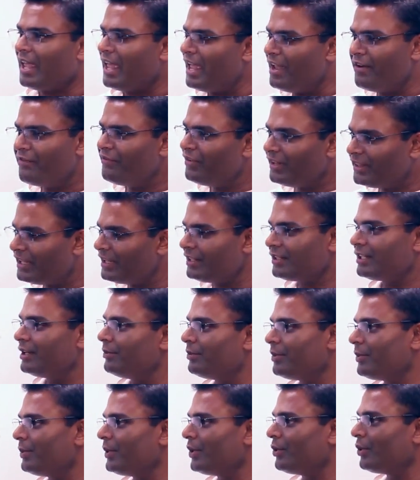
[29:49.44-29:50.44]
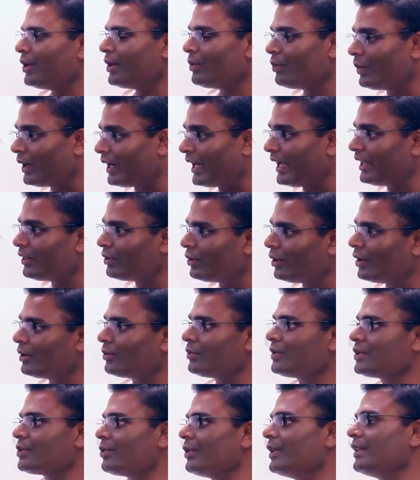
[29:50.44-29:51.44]
Everything seemed to be going what I
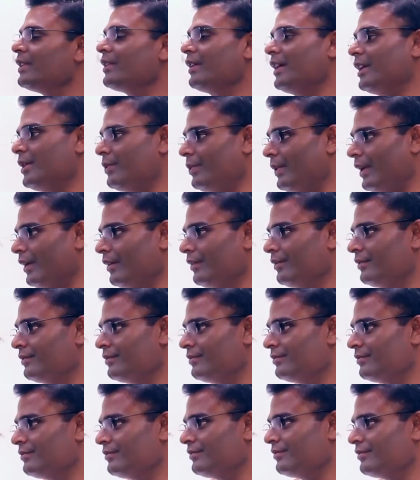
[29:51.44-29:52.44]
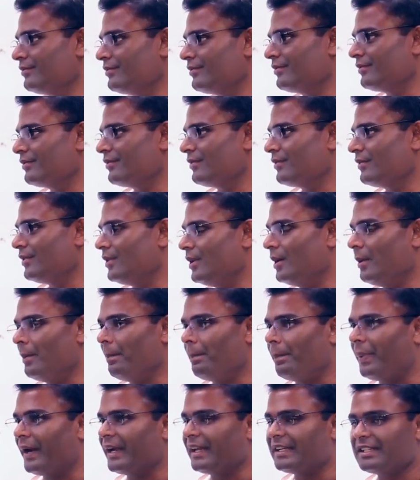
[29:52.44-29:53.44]
thought was going the right way.
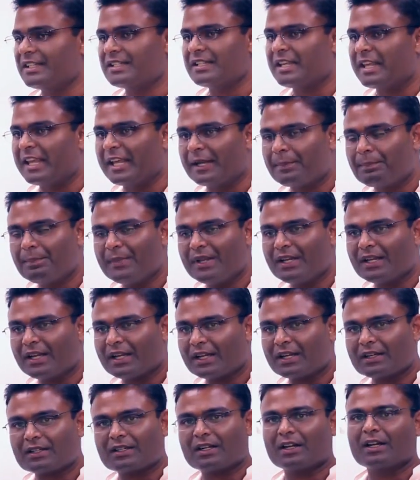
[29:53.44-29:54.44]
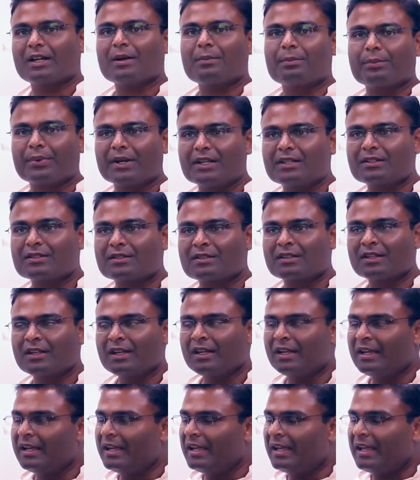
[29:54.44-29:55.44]
But it just hit me like a ton of bricks,
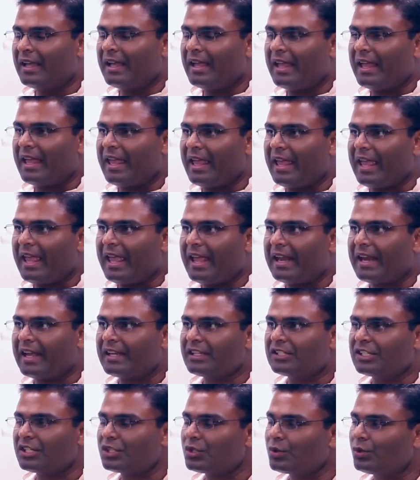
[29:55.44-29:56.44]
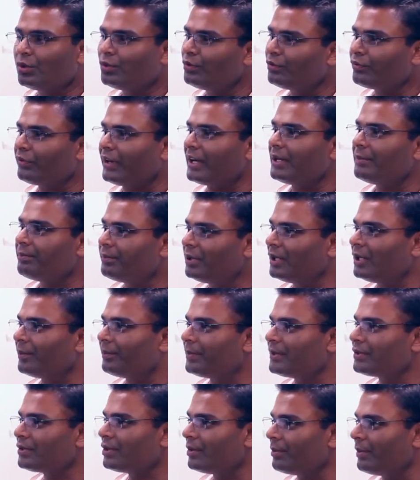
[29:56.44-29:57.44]
and I just couldn't find
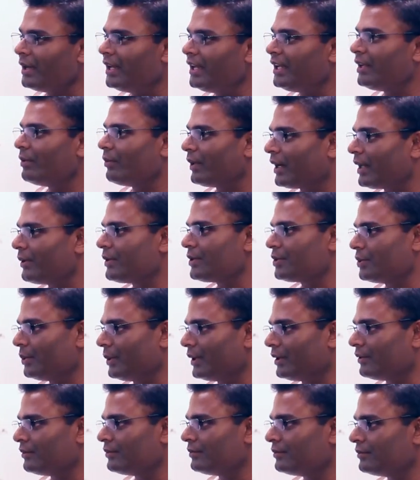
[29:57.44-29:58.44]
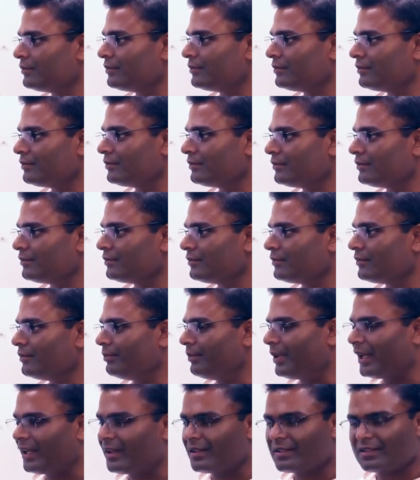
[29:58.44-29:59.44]
purpose or meaning in what I was doing.
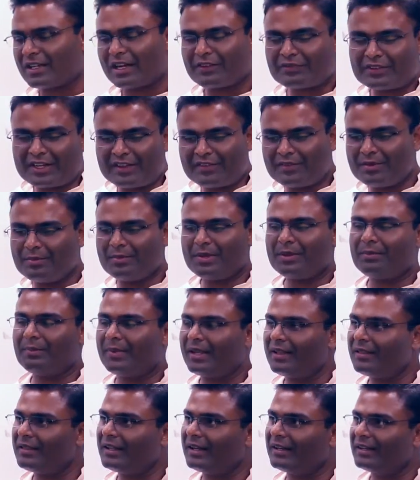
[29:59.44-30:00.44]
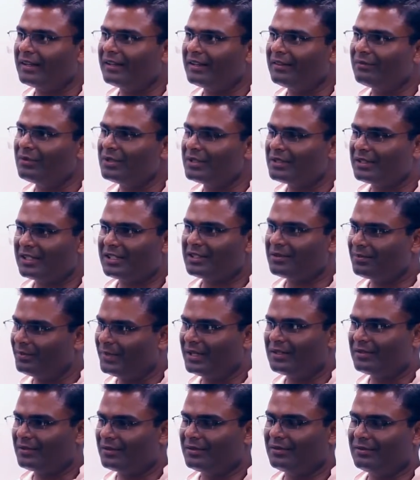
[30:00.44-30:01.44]
Because after having been made that, and it was 6
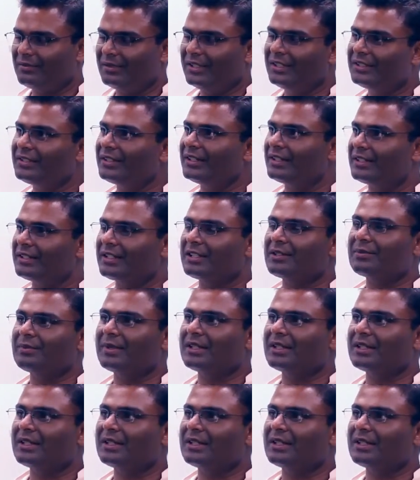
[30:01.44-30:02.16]
months, literally 6